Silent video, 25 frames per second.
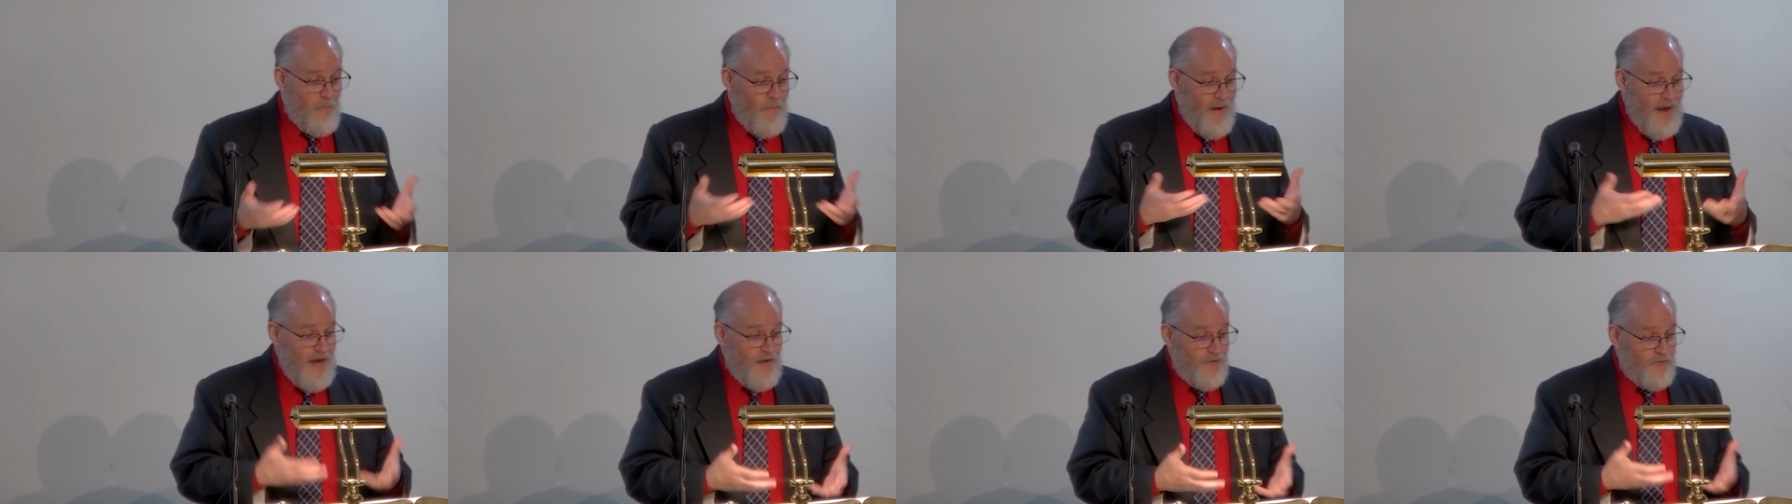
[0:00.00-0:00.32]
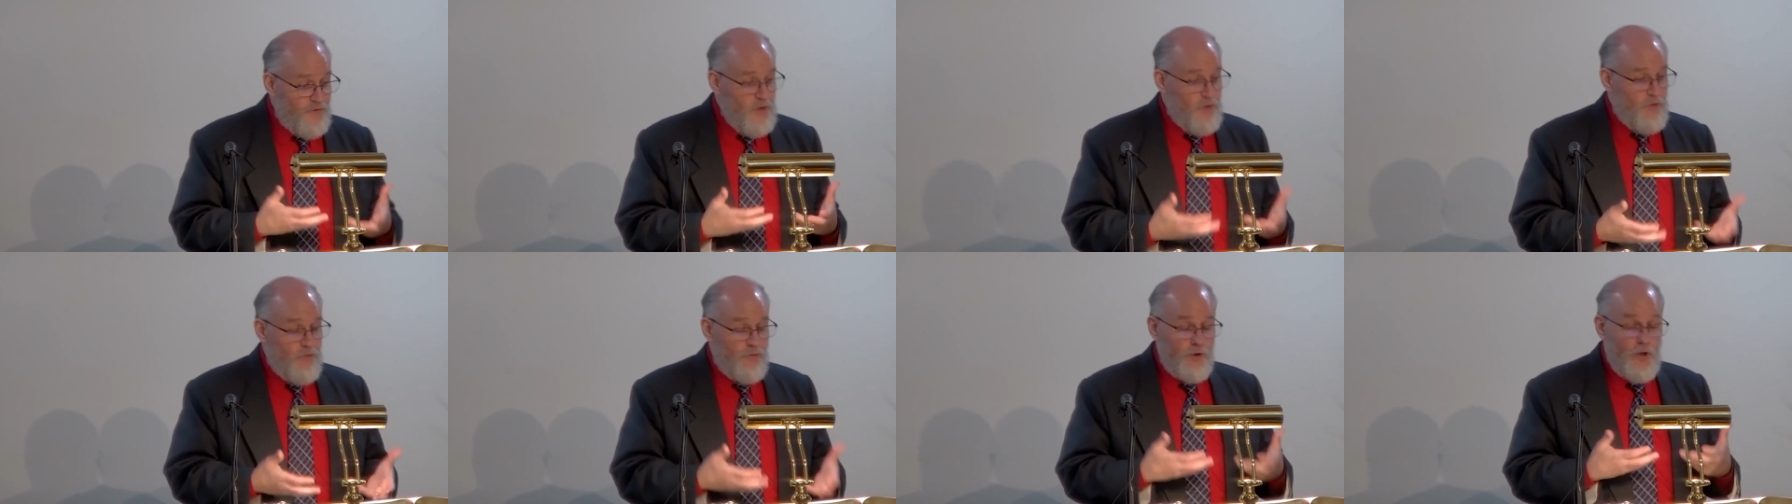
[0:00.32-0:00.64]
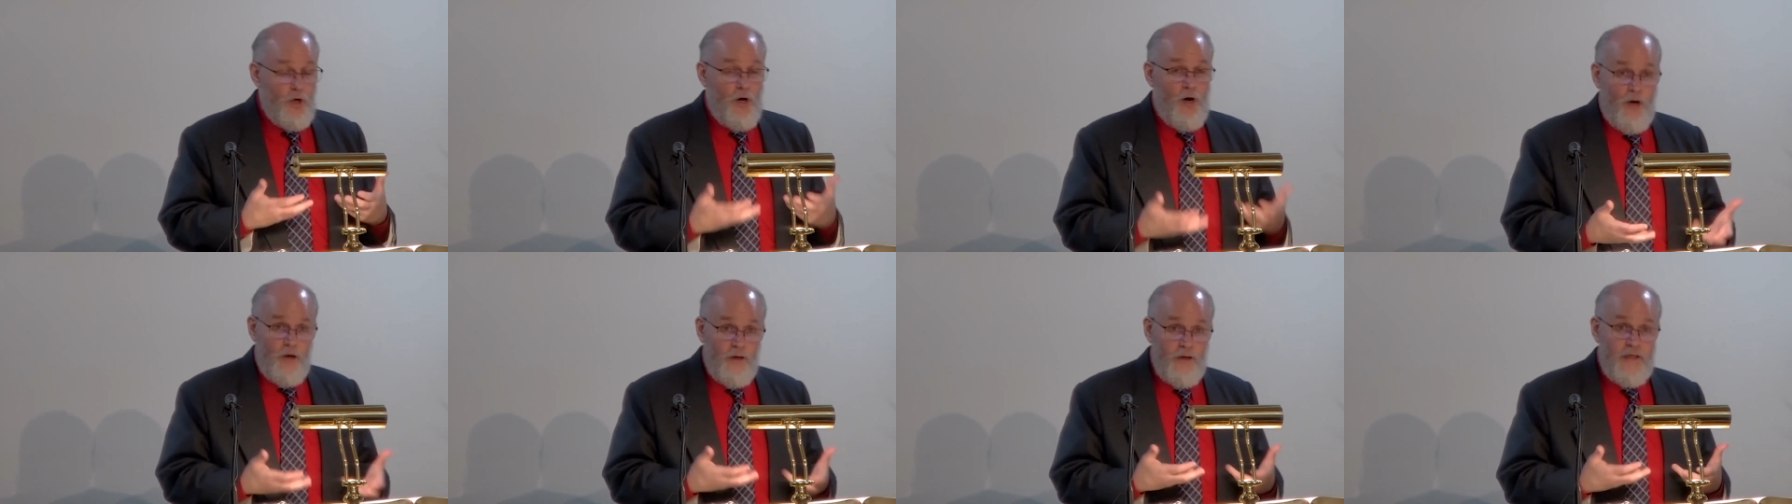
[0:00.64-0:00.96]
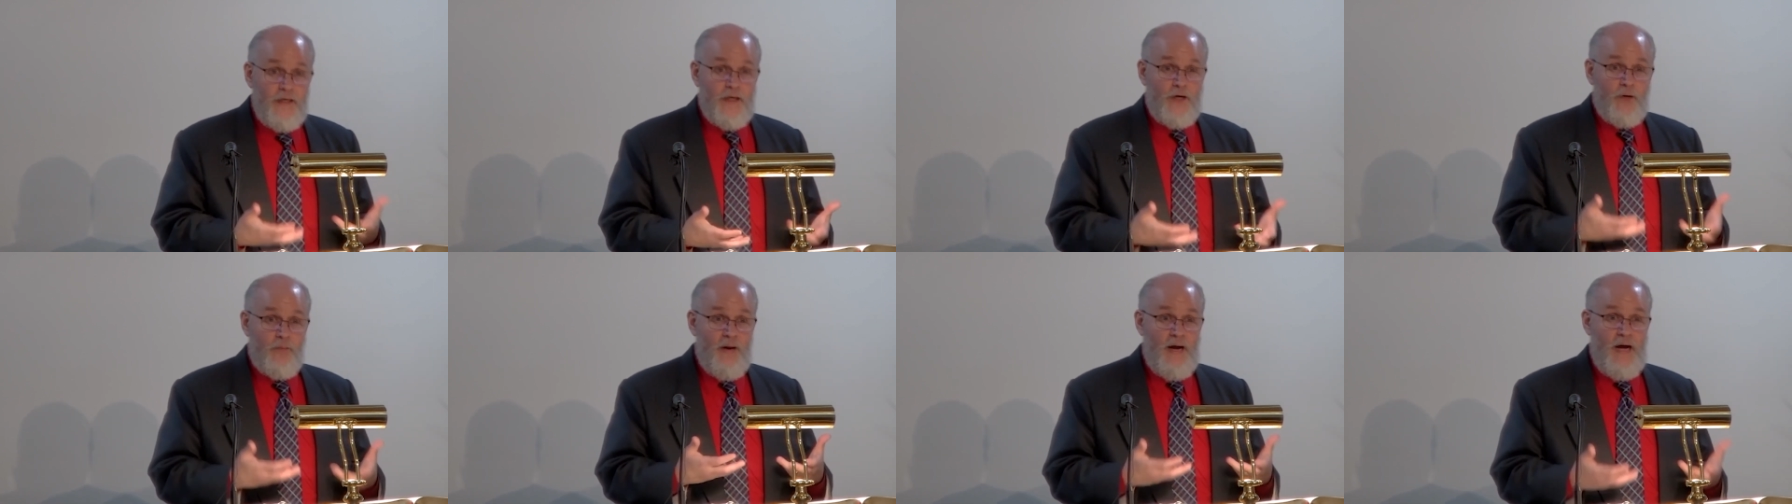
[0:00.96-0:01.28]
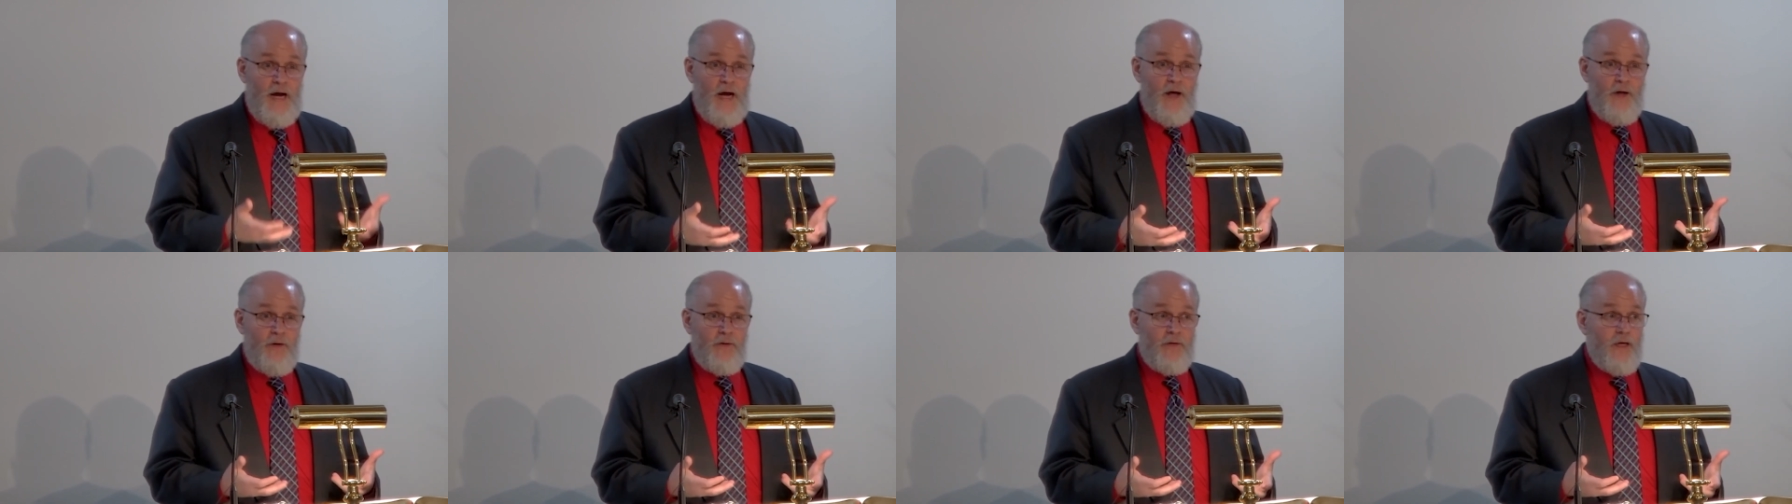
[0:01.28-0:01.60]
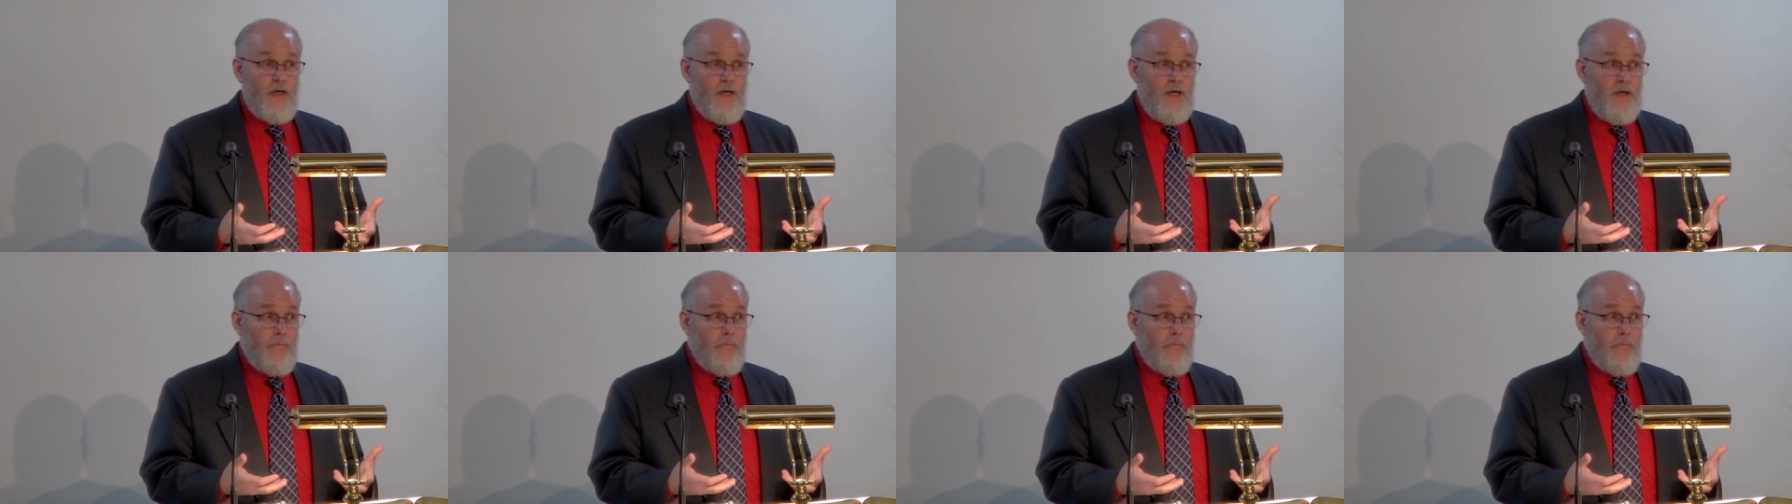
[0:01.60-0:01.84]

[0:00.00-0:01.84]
Matthew talking about